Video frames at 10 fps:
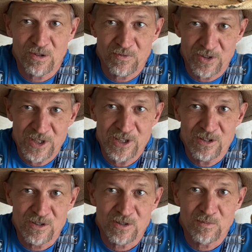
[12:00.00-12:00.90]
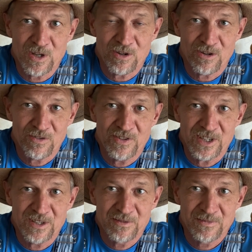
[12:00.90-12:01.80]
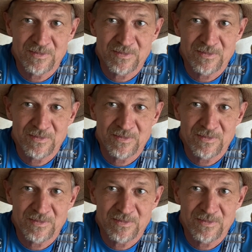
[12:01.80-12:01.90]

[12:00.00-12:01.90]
them for years on my RV.